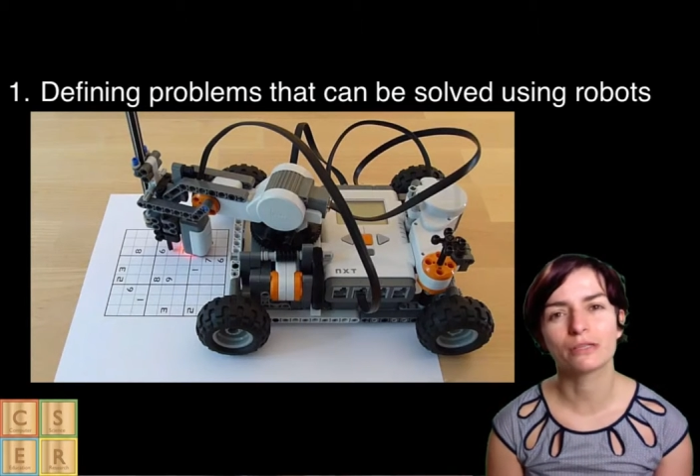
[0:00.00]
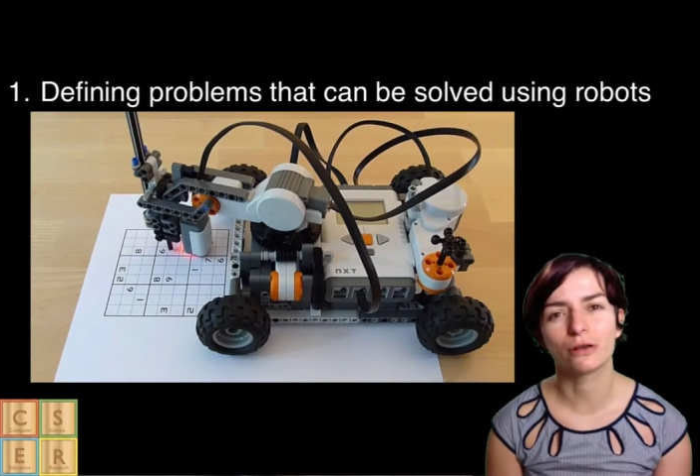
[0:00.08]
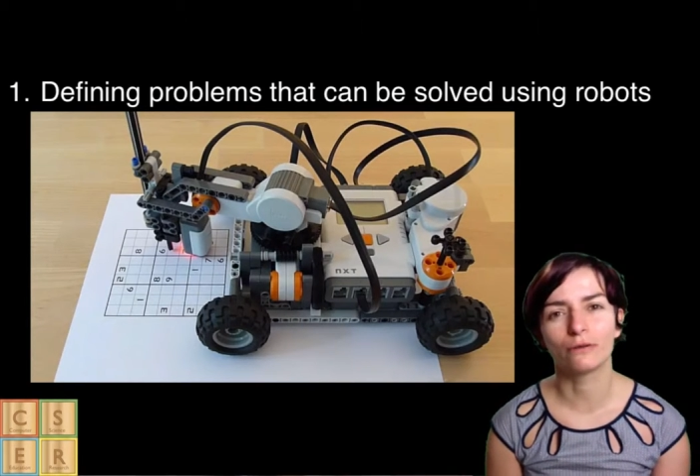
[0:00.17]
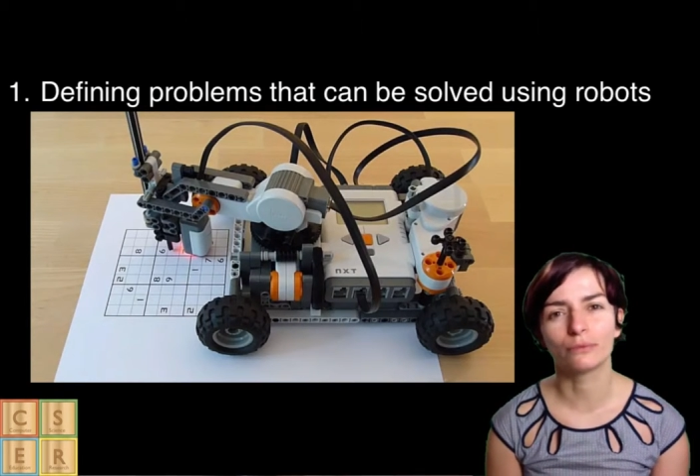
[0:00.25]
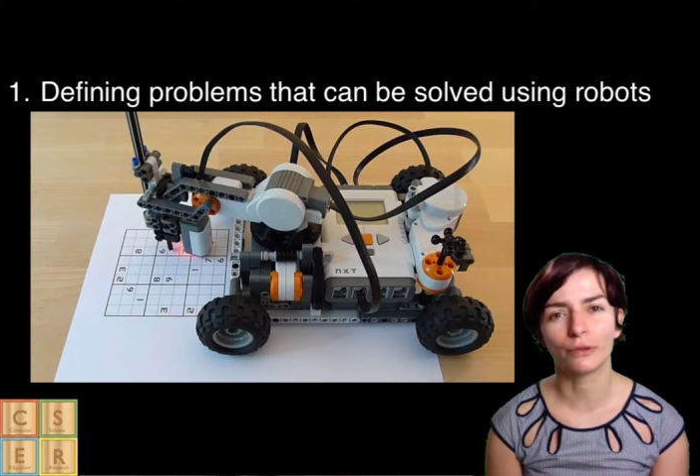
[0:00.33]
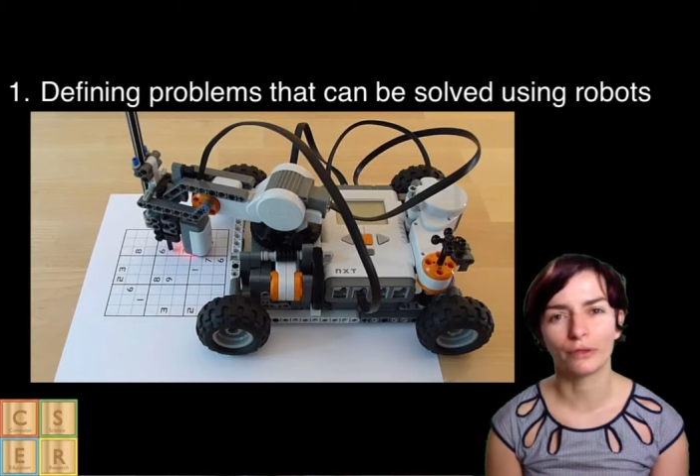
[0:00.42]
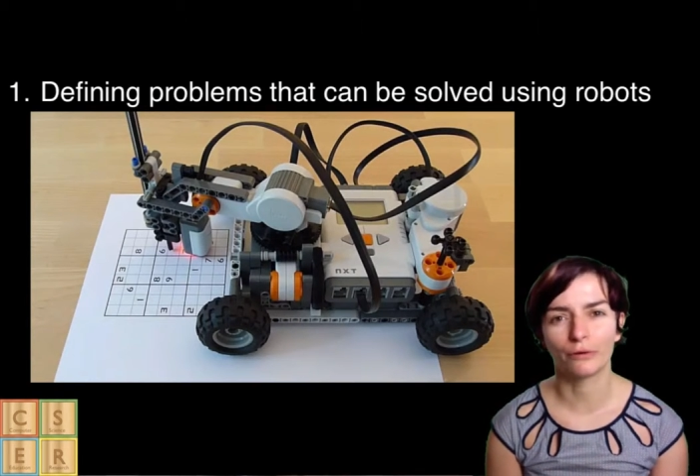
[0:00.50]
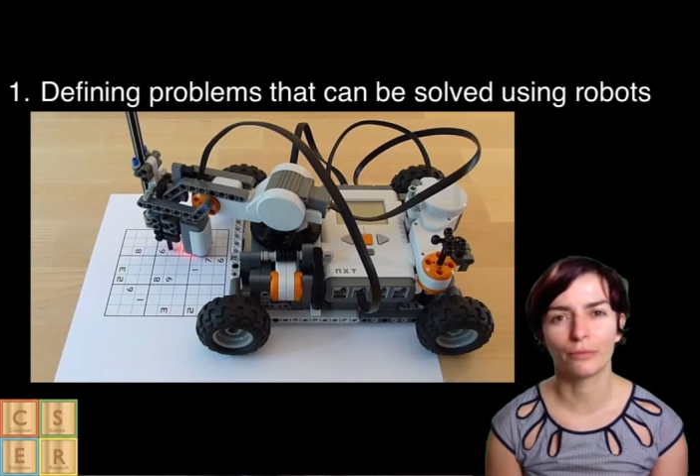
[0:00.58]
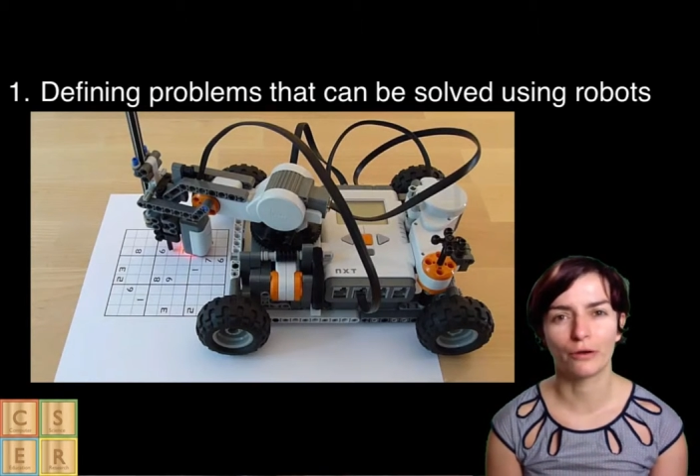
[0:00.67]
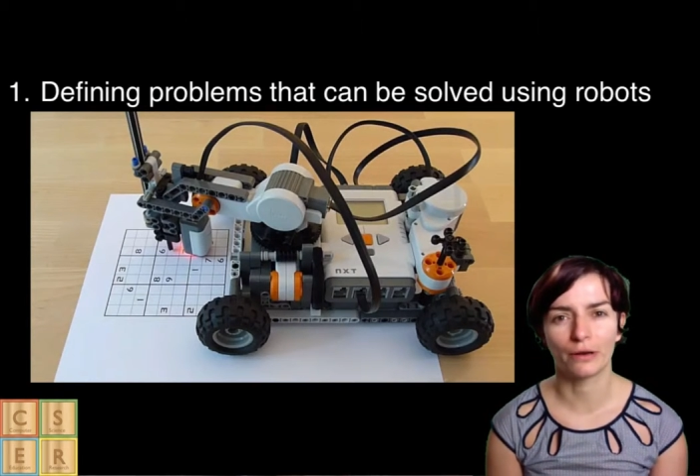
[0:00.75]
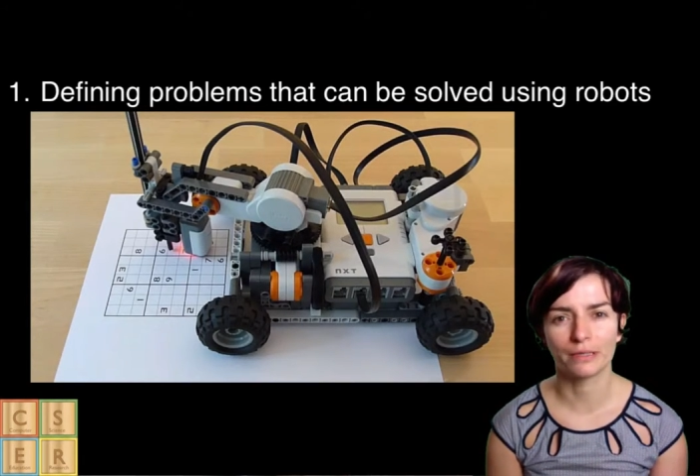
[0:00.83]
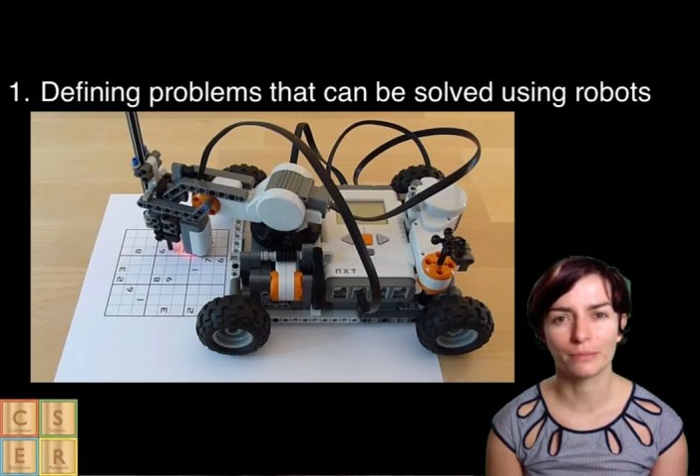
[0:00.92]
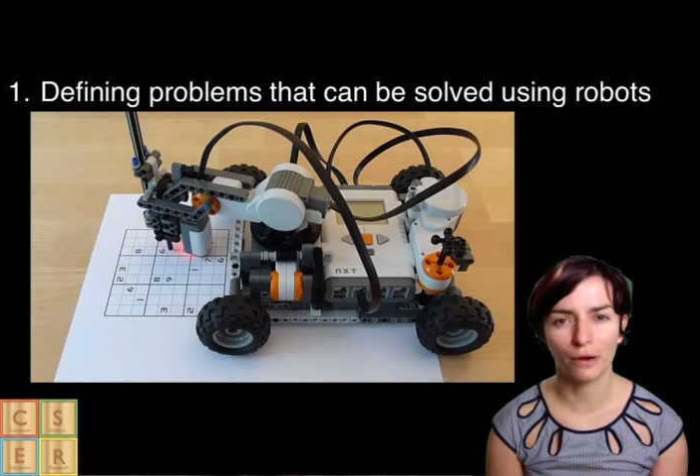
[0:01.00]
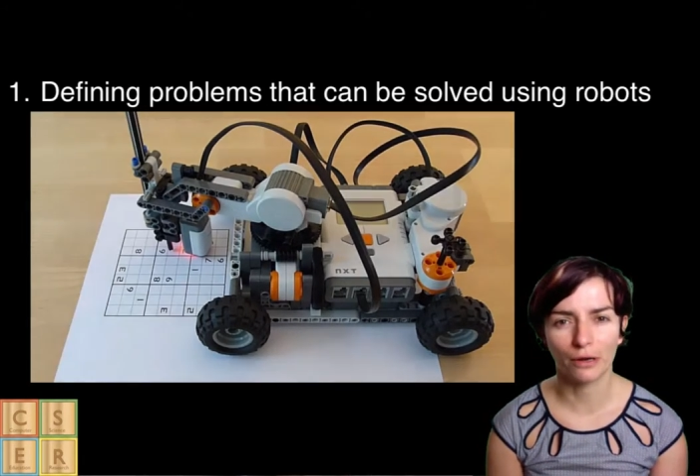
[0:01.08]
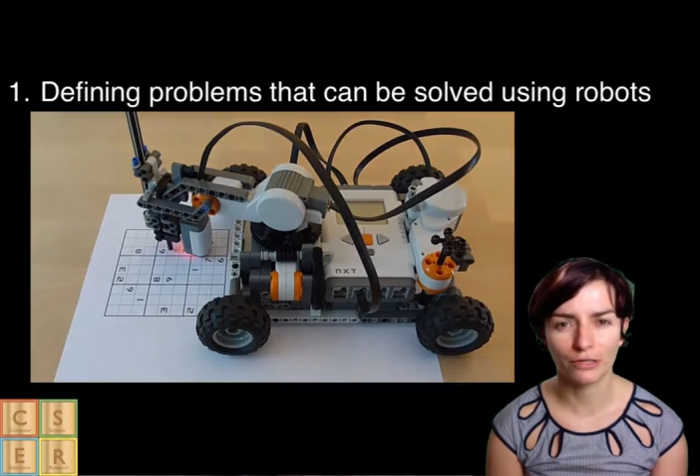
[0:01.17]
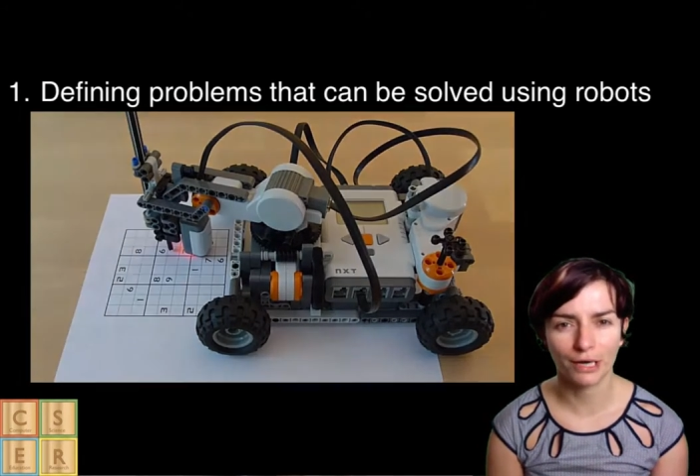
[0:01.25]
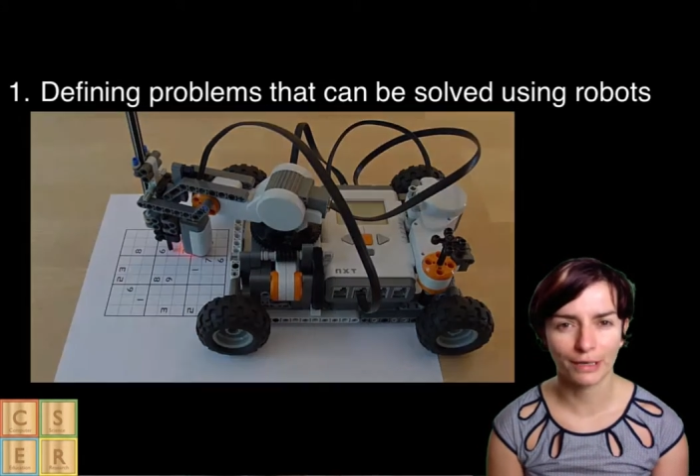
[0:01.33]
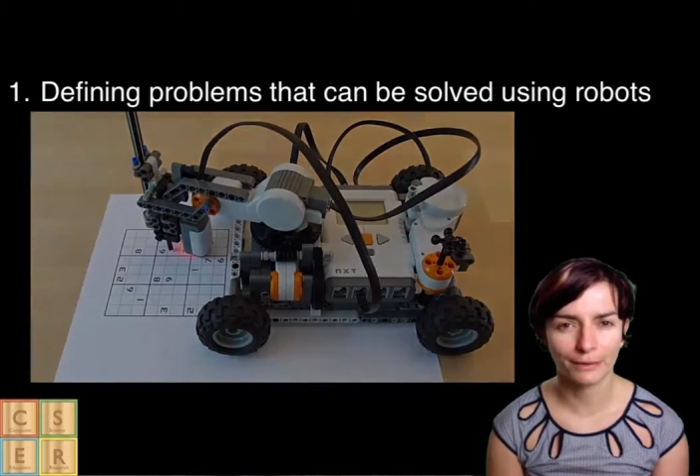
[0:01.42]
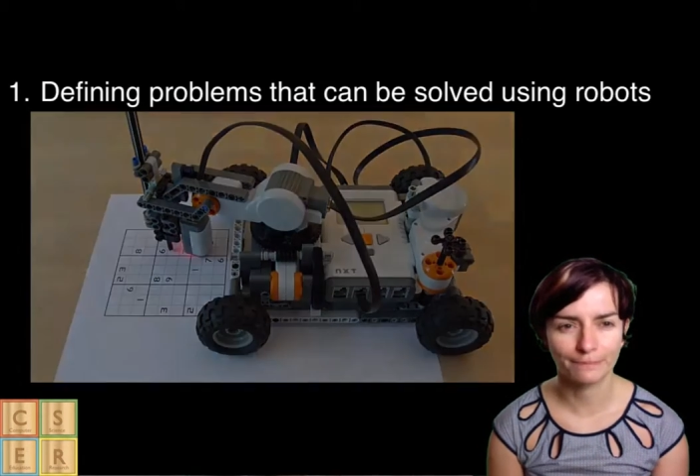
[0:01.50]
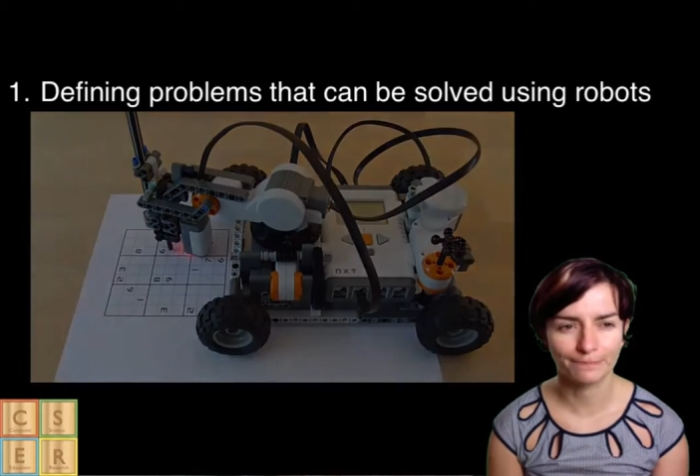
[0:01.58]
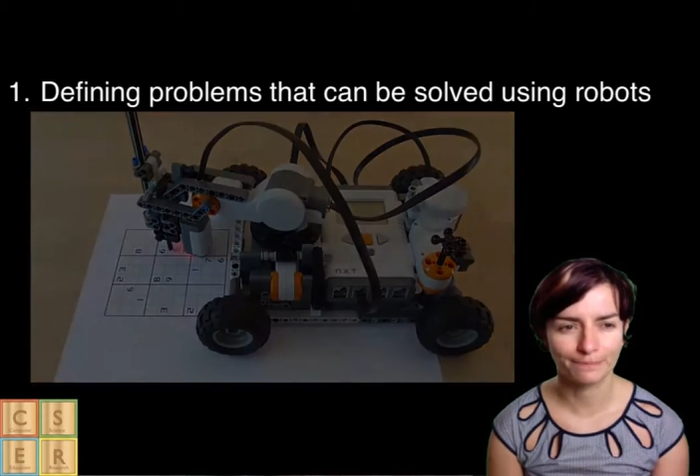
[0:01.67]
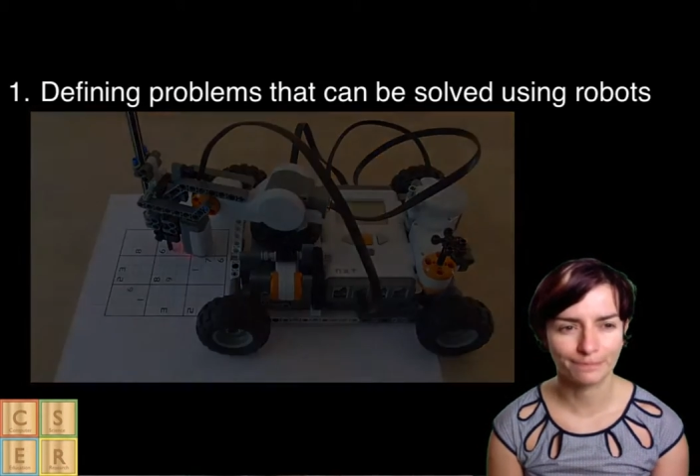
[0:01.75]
solved with a robotics project.